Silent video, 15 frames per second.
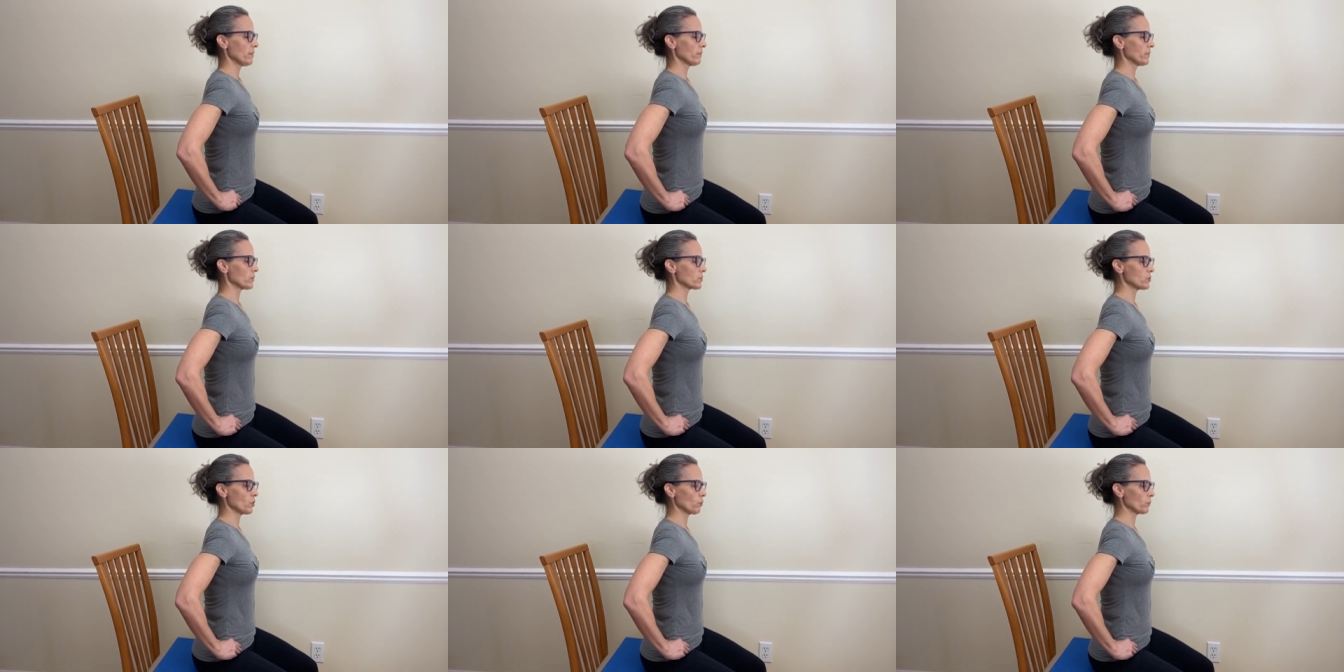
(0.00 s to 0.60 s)

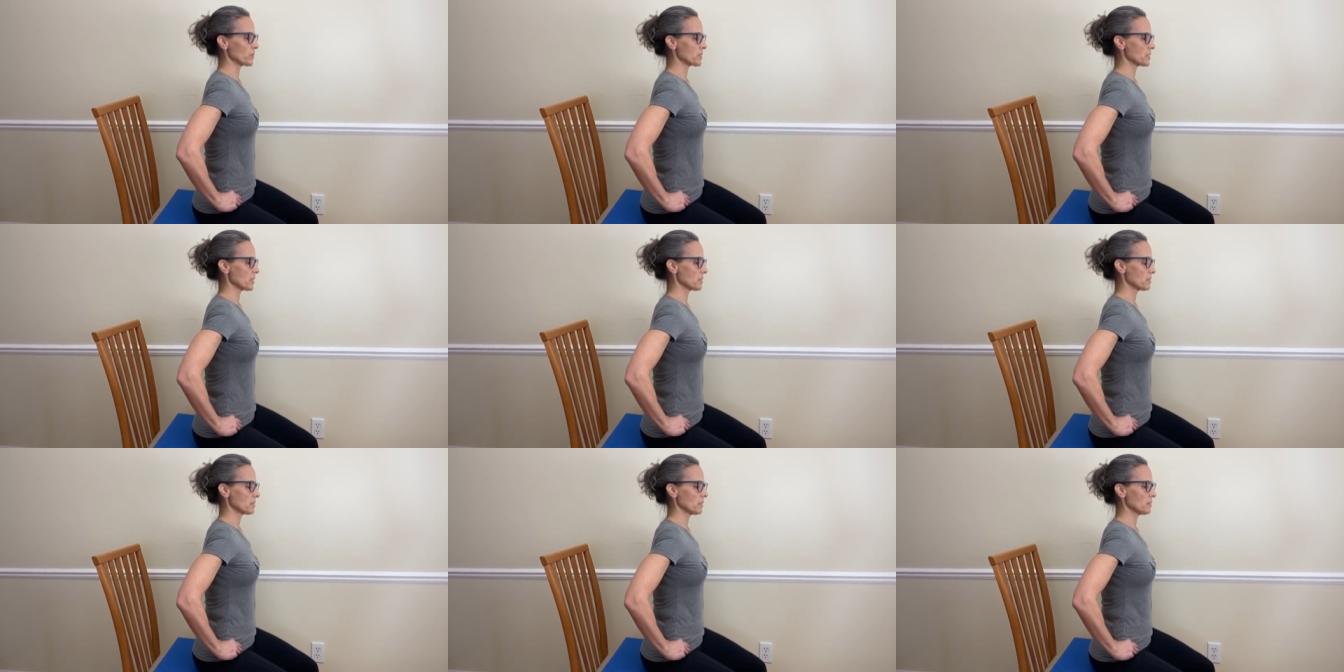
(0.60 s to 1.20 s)
there's no
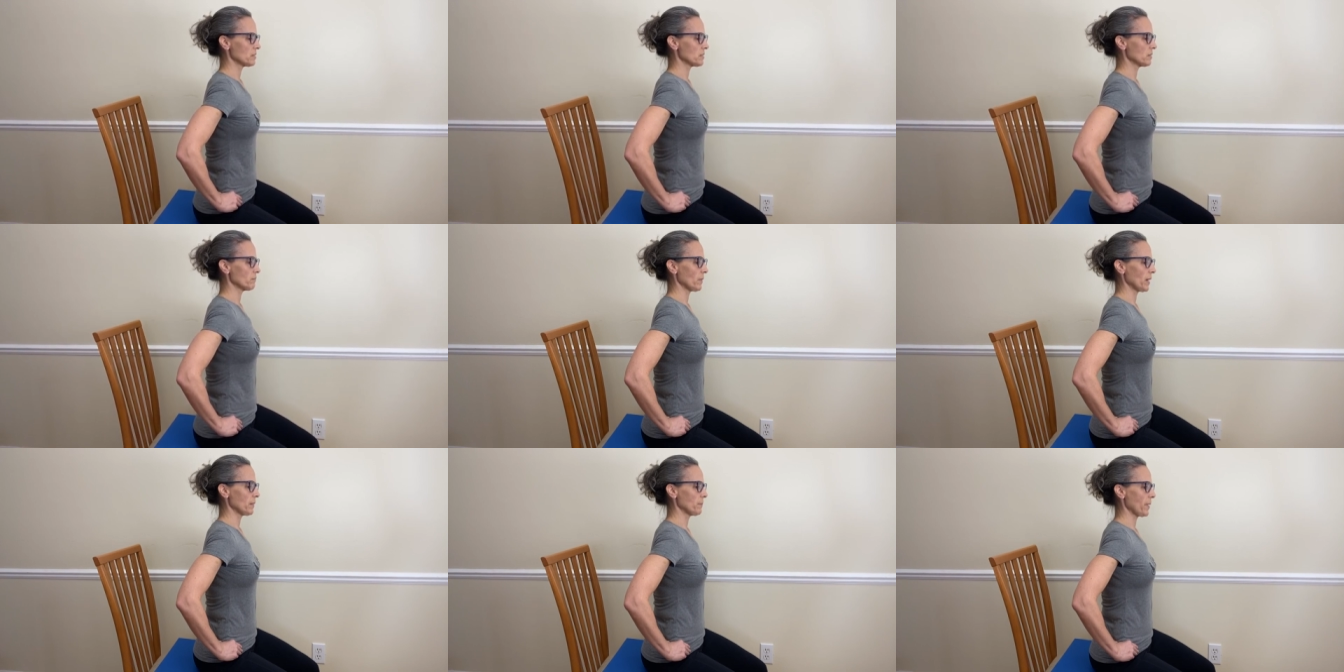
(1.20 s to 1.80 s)
resistance in
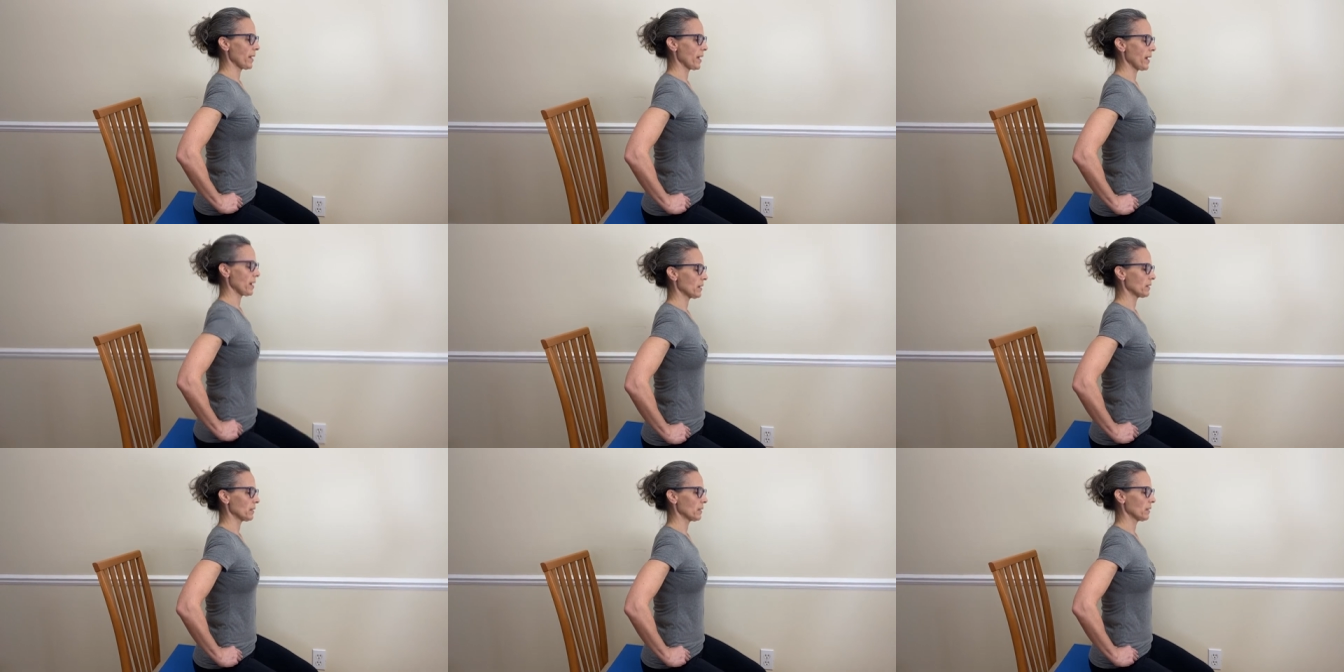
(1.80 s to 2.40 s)
my
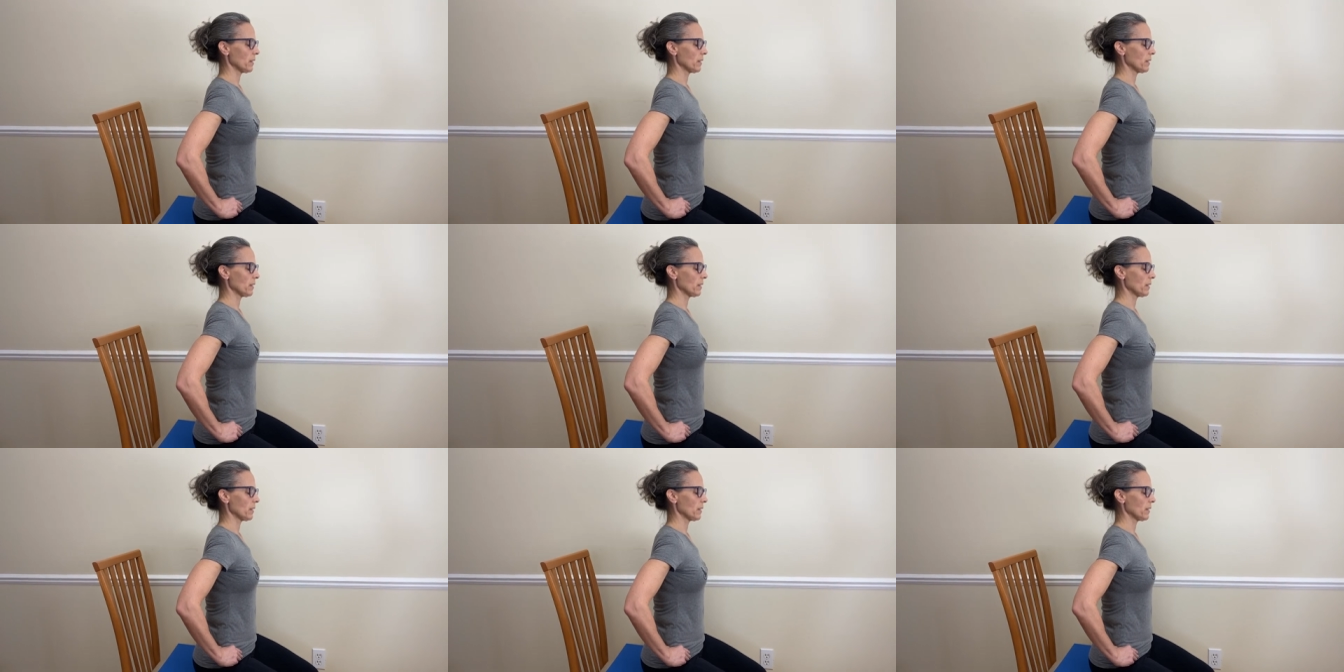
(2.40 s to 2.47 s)
back